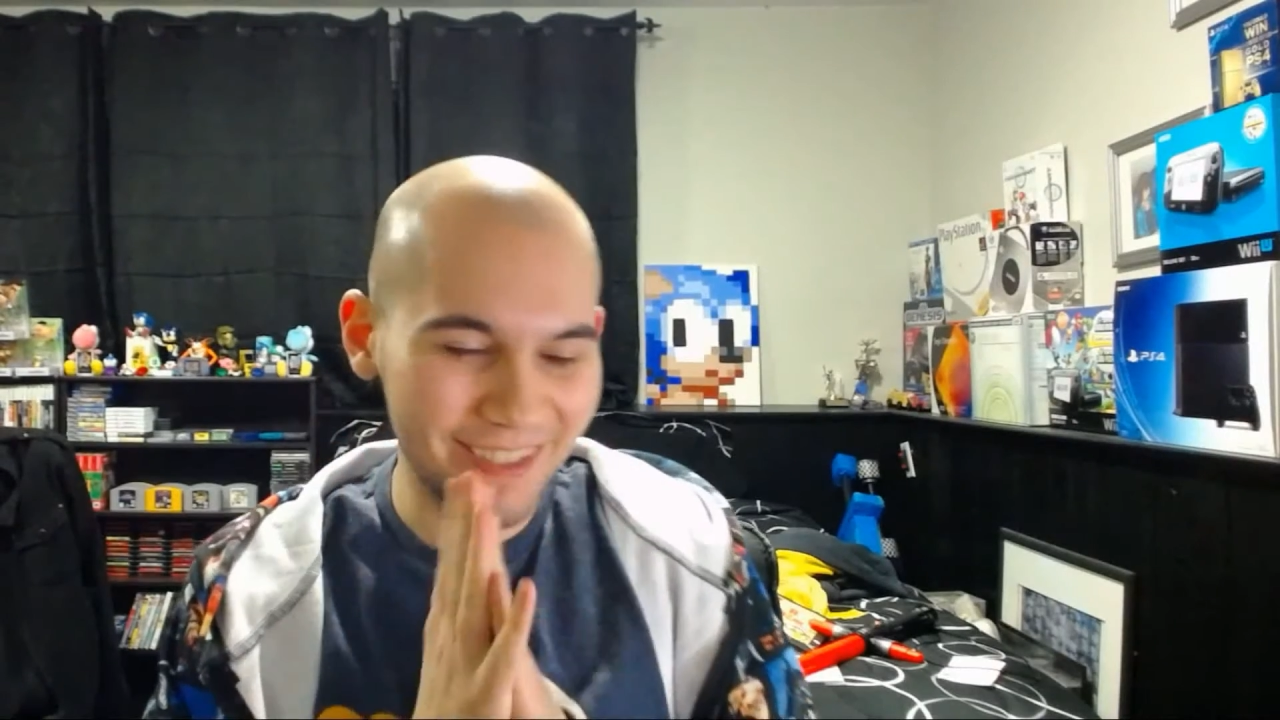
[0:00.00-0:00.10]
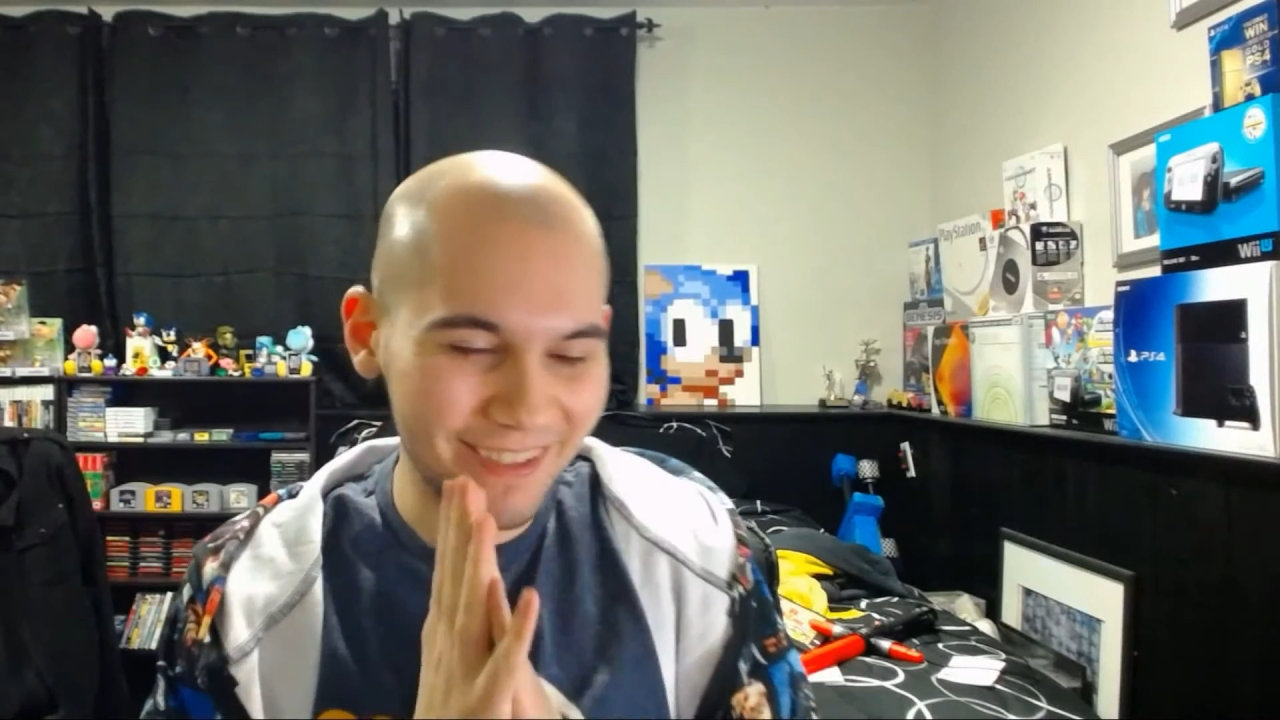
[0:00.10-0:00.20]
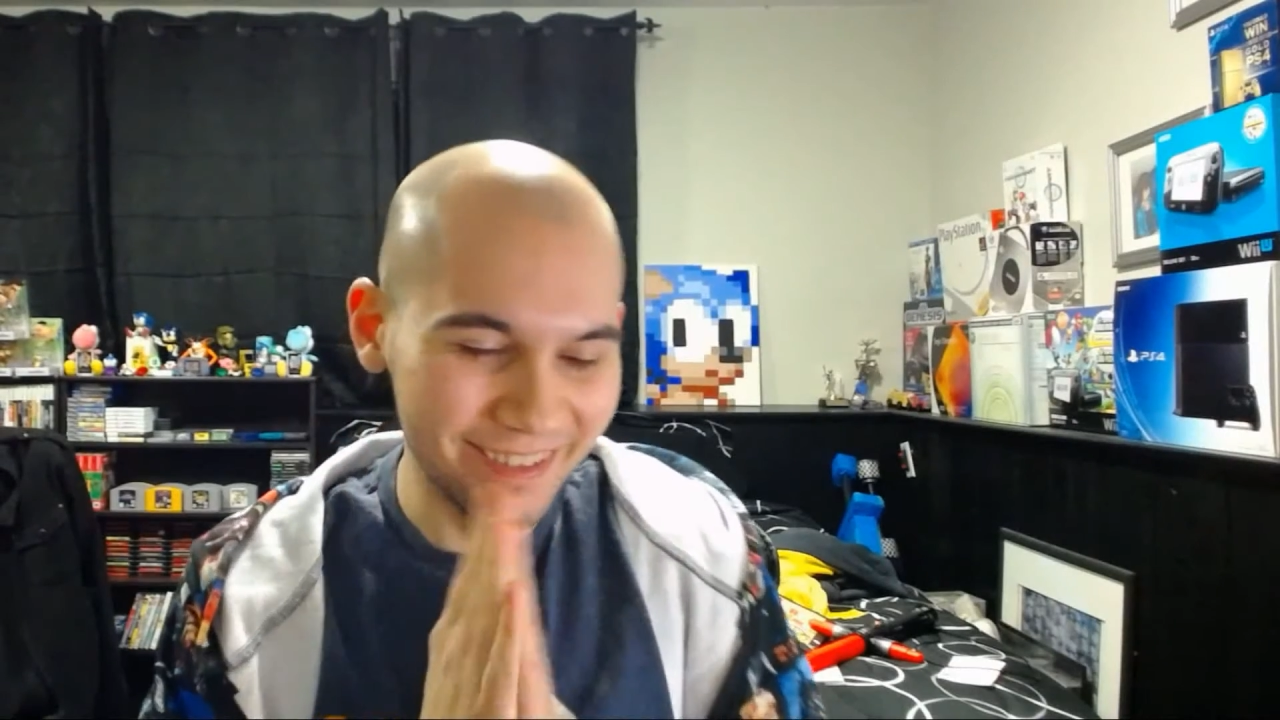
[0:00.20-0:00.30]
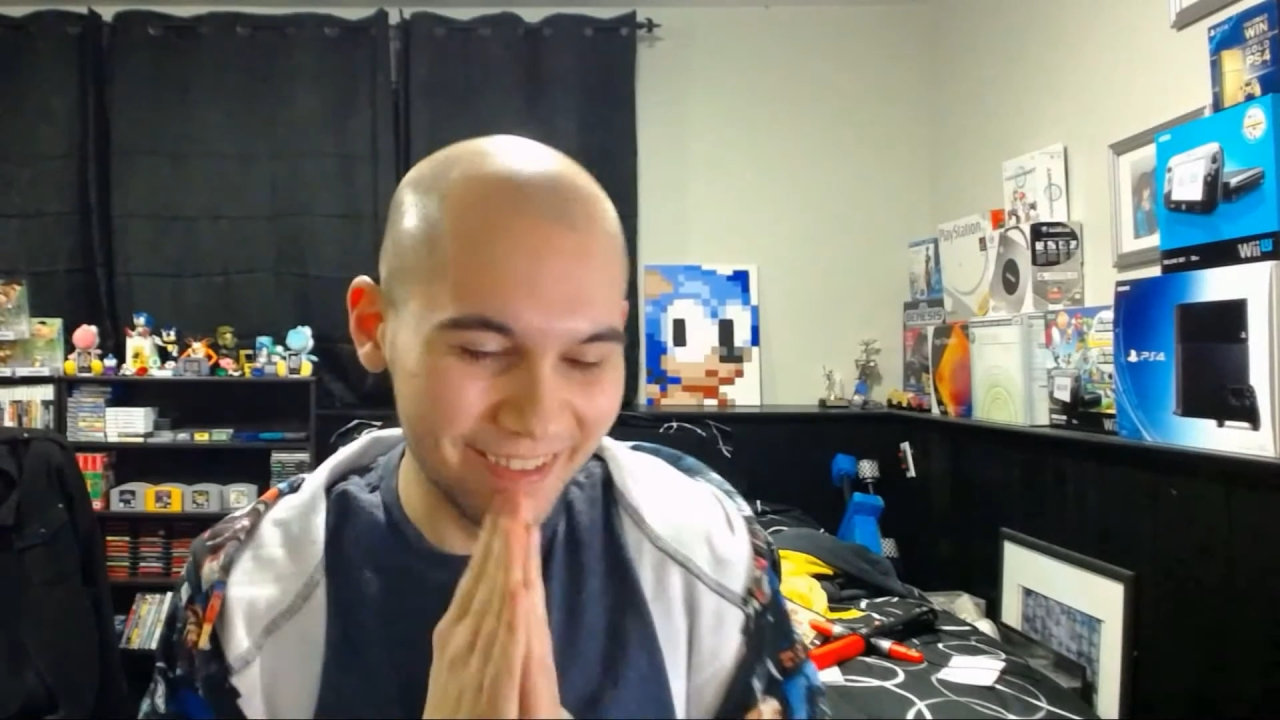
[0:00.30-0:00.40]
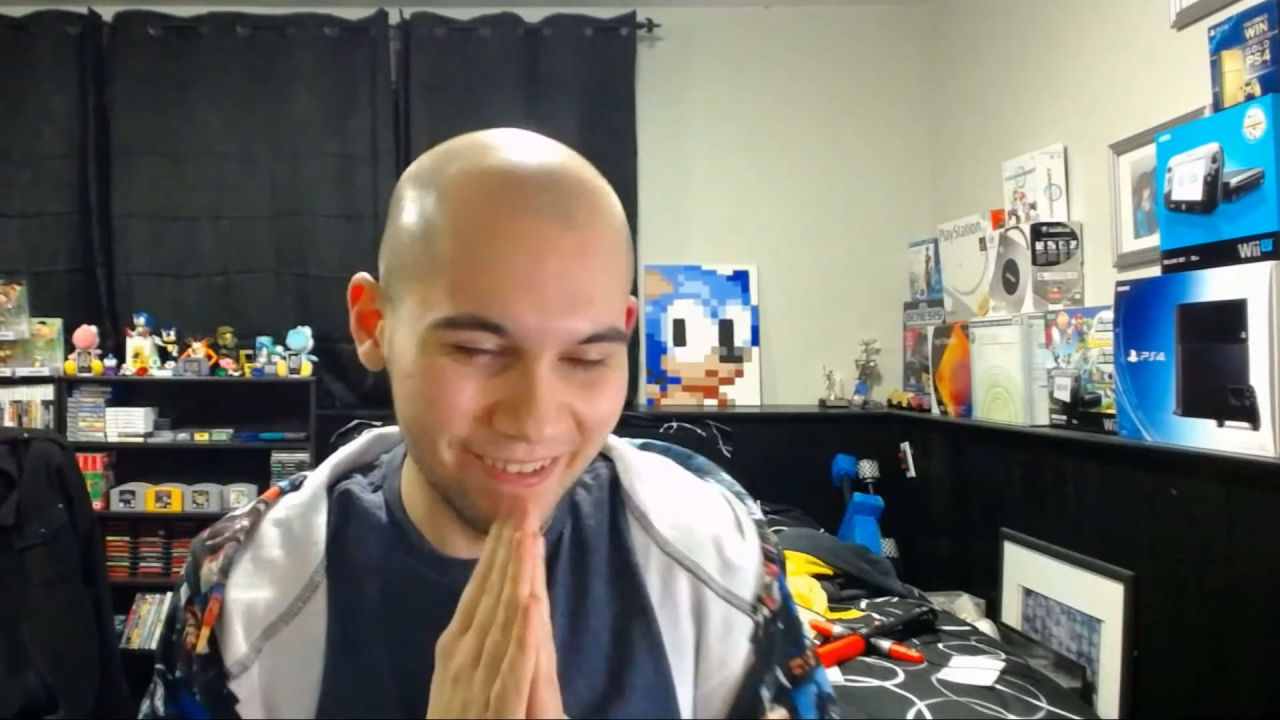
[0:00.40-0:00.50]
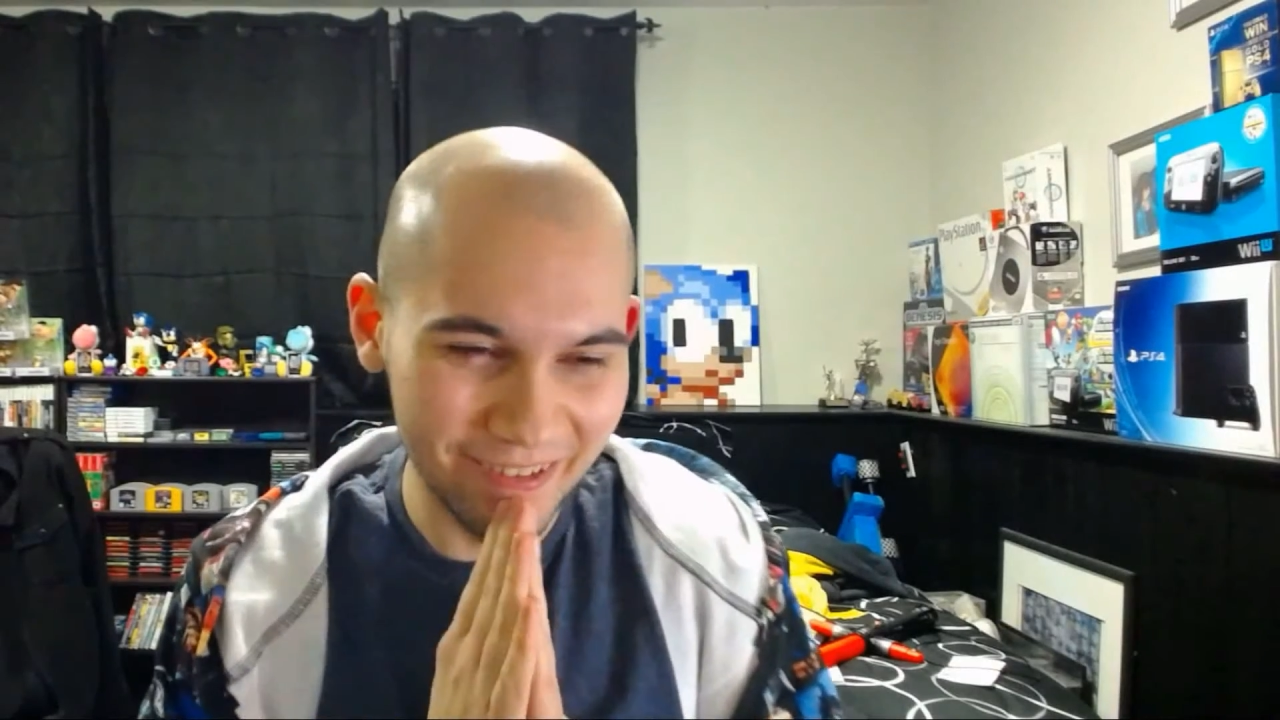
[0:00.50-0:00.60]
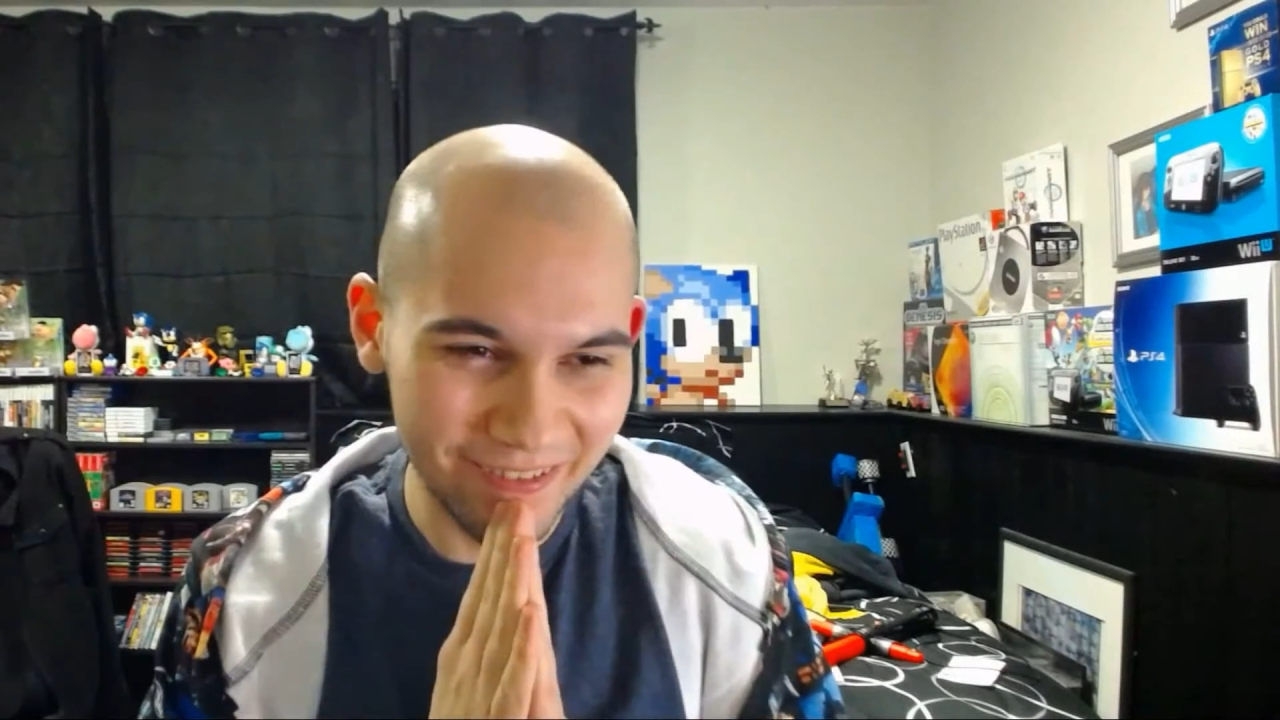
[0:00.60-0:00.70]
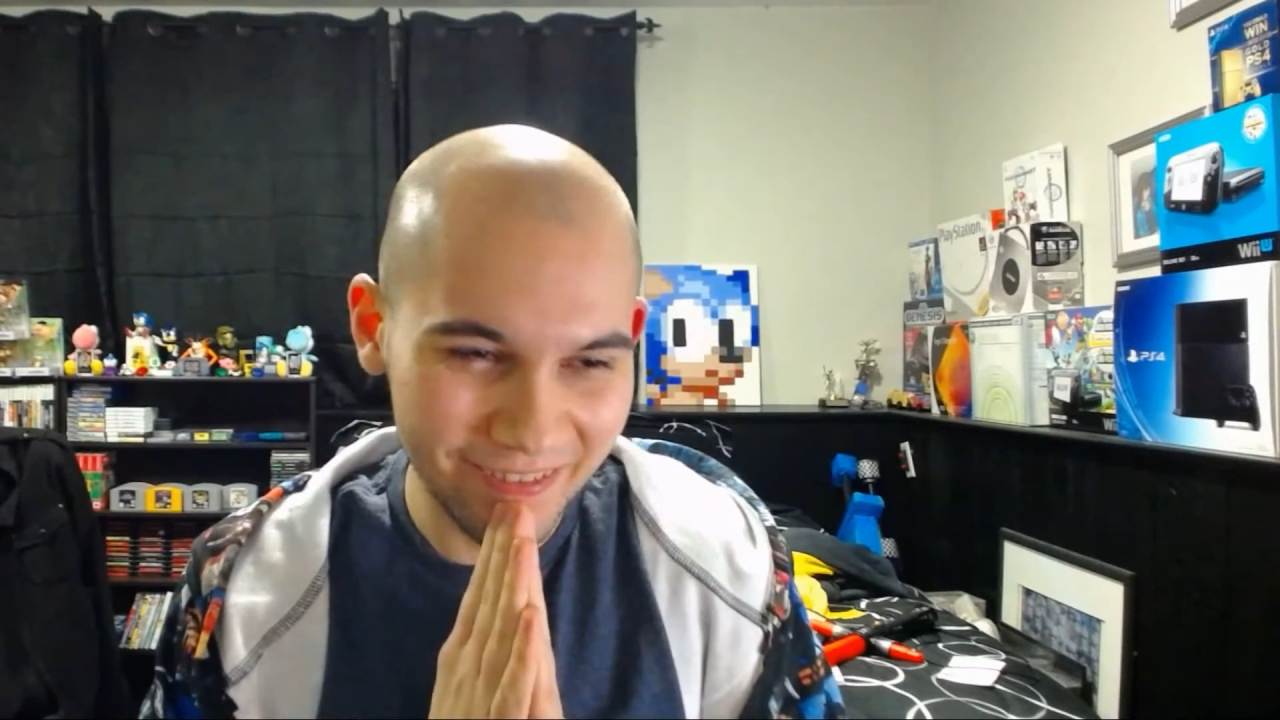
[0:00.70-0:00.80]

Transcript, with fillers: It was so